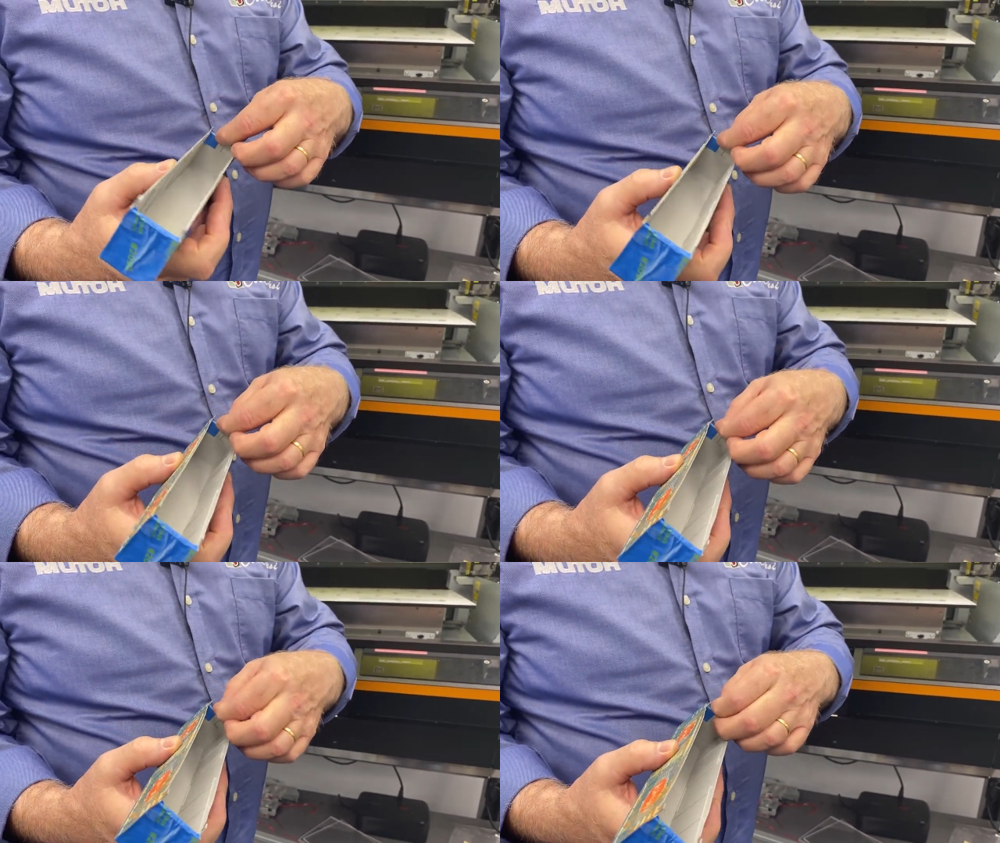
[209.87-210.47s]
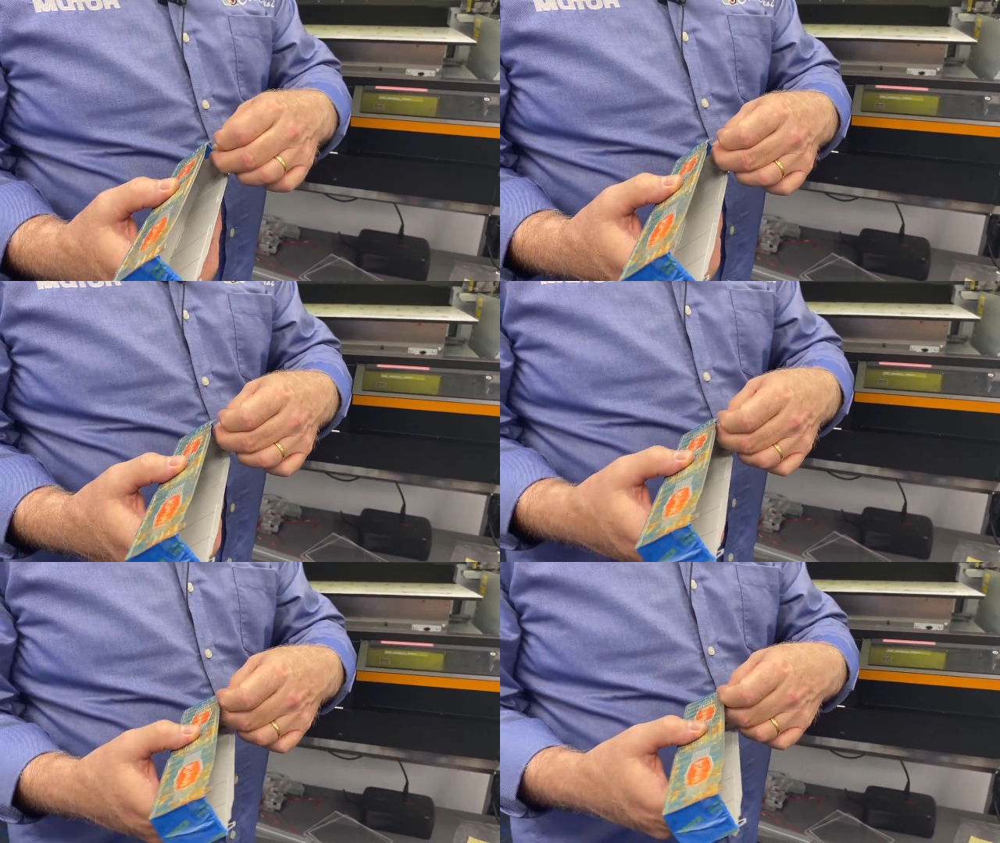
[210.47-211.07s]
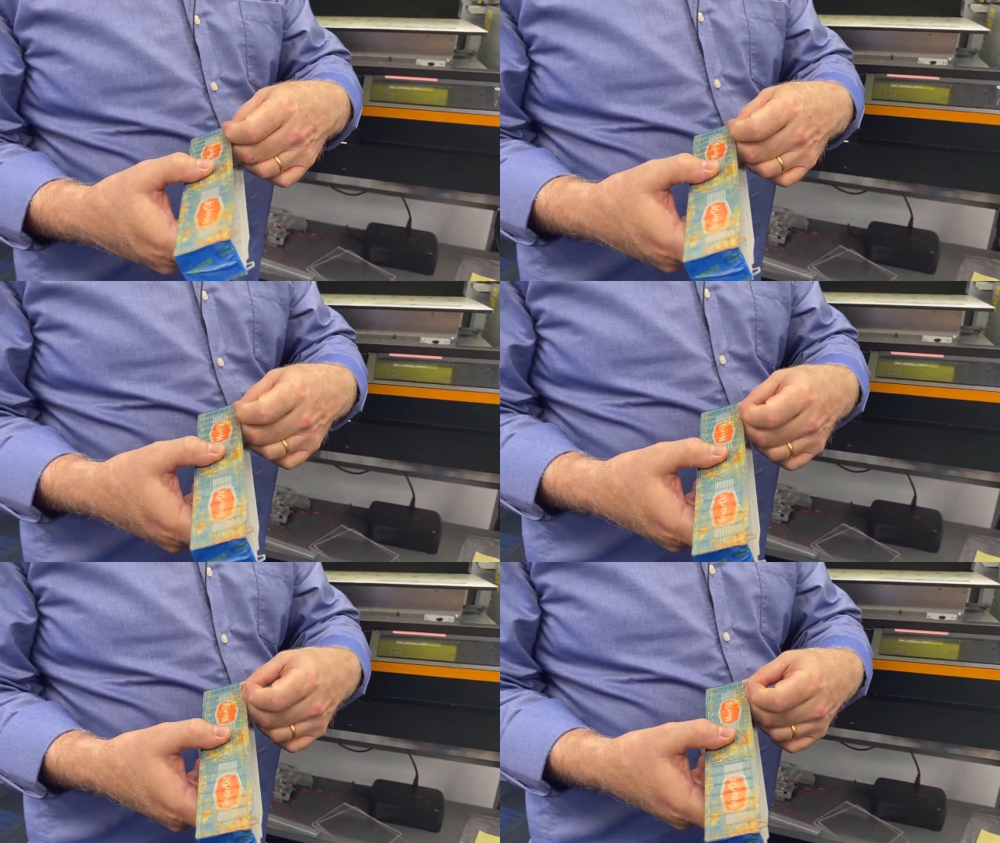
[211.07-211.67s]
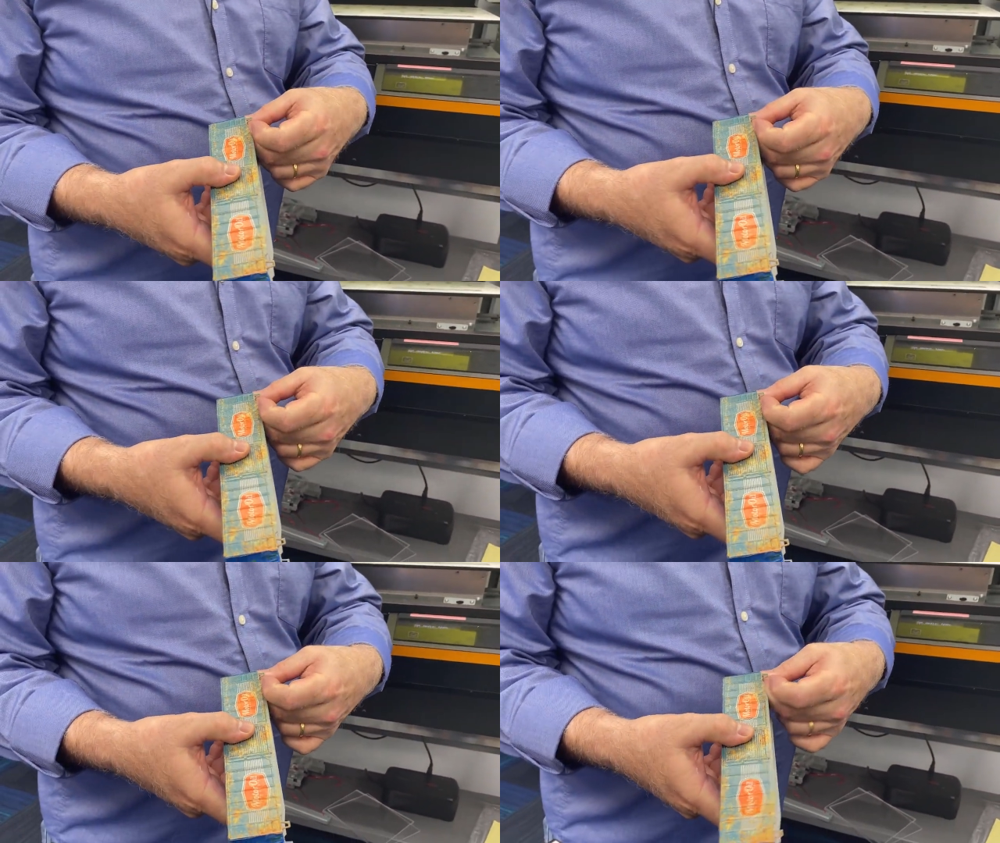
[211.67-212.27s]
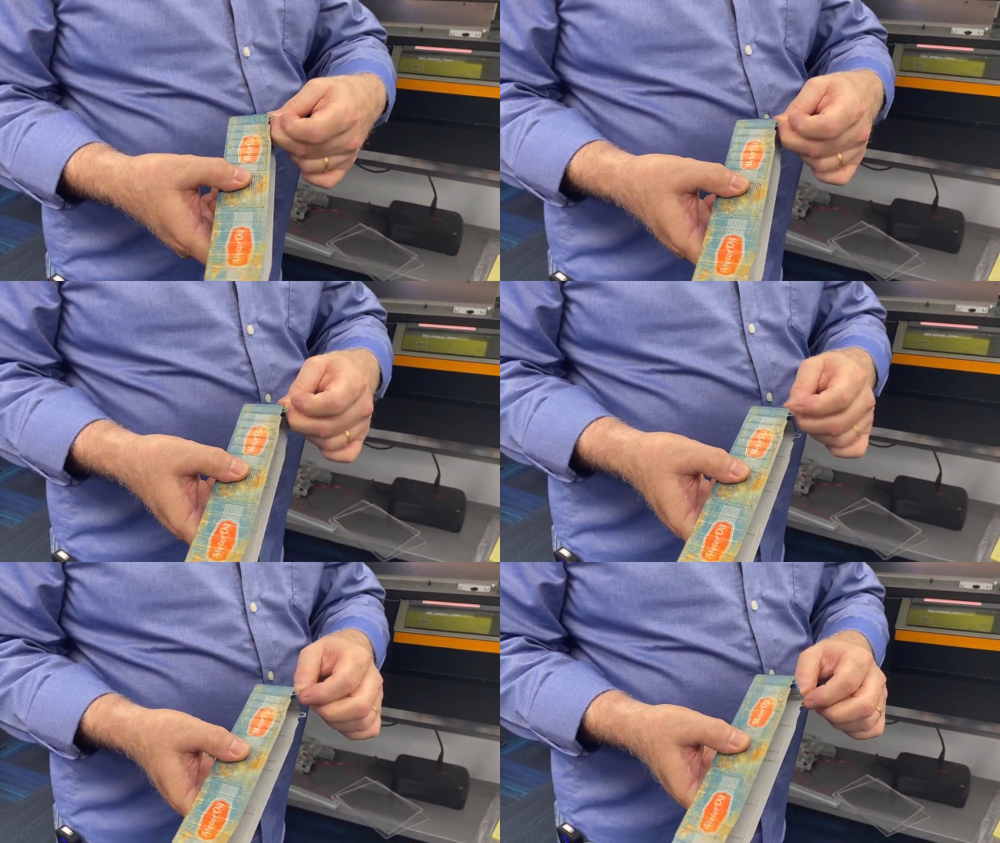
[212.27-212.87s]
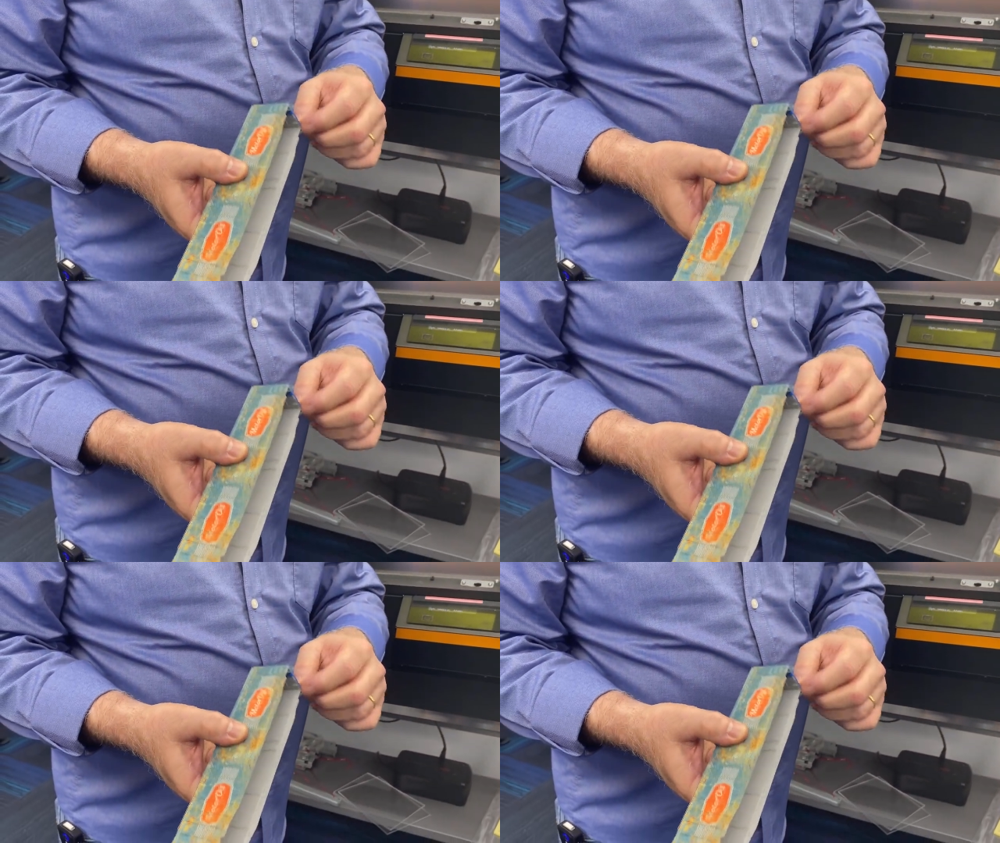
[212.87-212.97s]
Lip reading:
[unreadable: no face in view]